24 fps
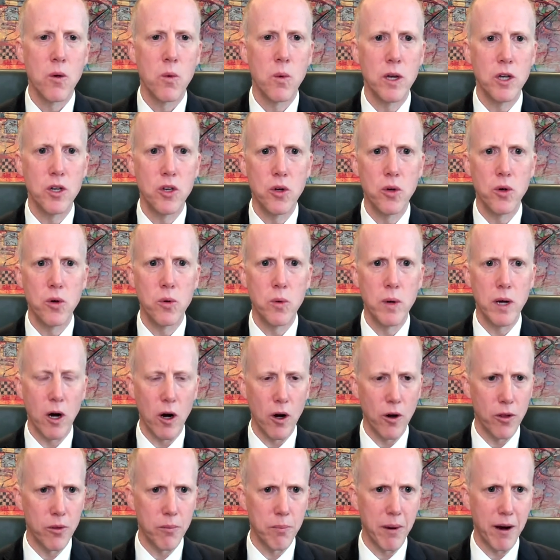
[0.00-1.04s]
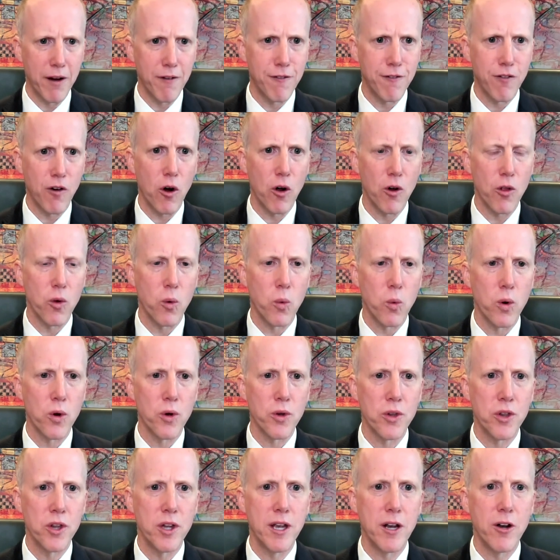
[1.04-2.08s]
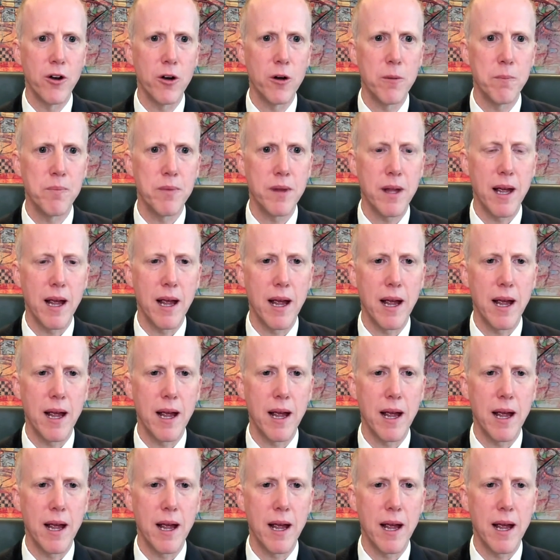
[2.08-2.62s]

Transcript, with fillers: we do, we are by far the world leader.